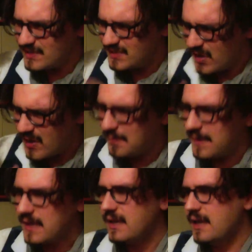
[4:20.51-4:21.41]

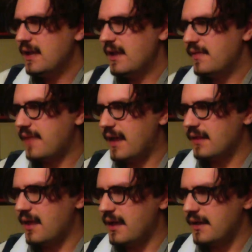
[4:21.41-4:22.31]
derpy that
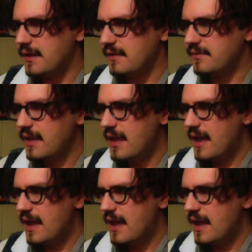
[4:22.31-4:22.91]
lion is,